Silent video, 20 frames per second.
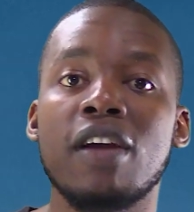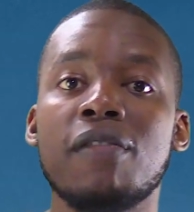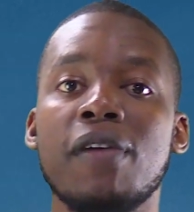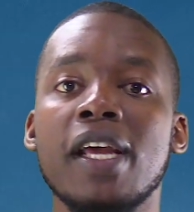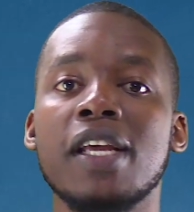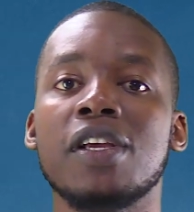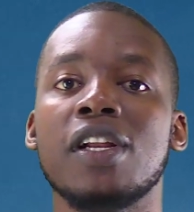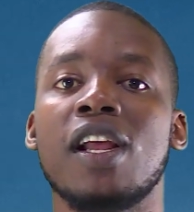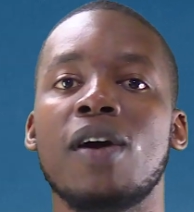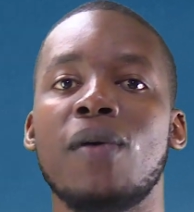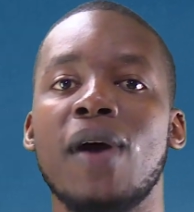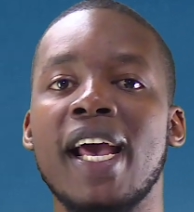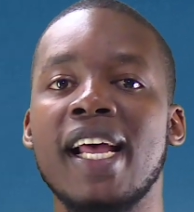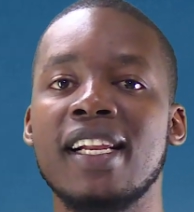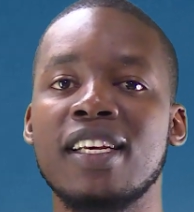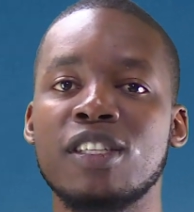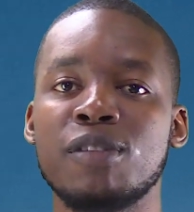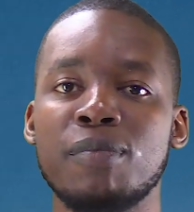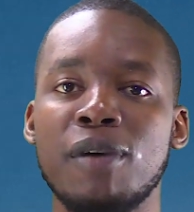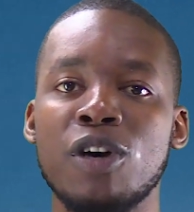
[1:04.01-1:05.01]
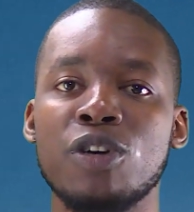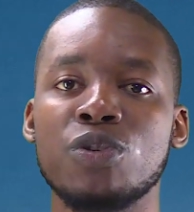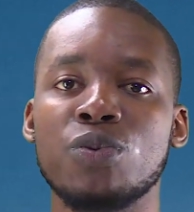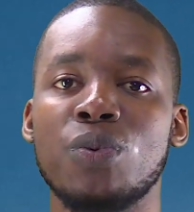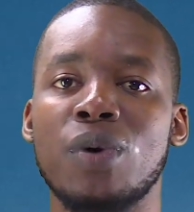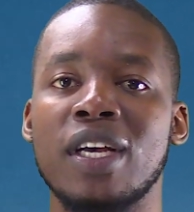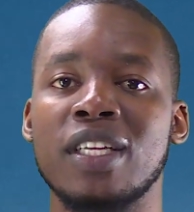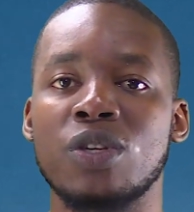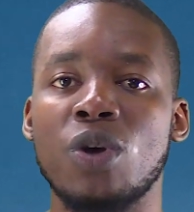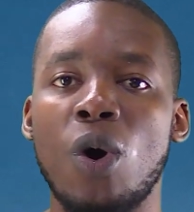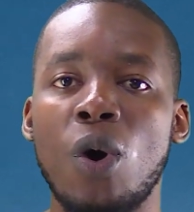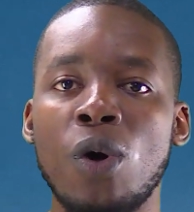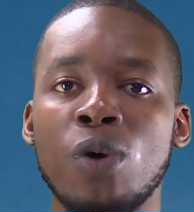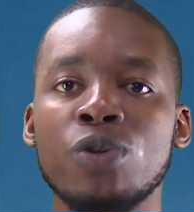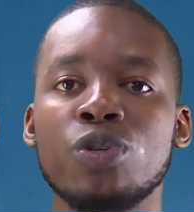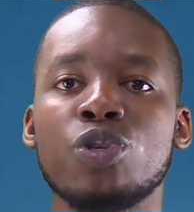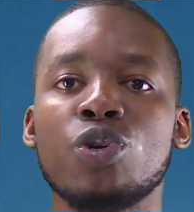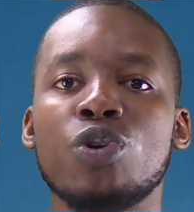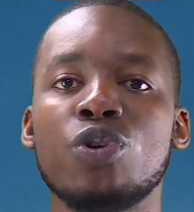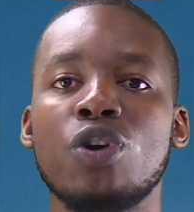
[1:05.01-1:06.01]
a regular wireless mouse was
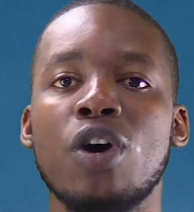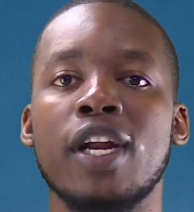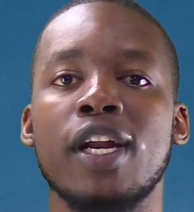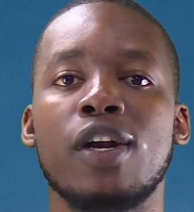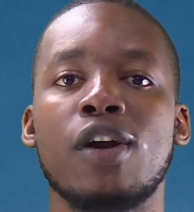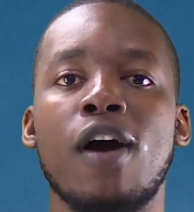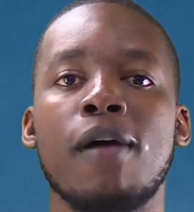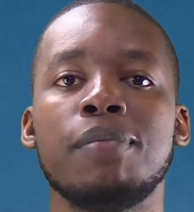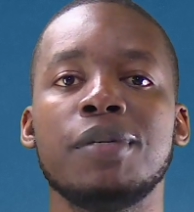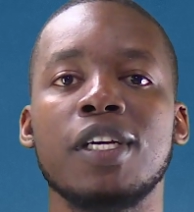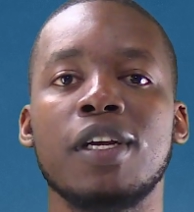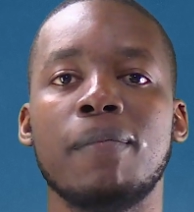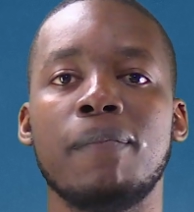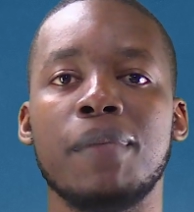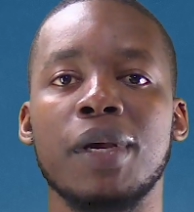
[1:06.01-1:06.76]
also not an option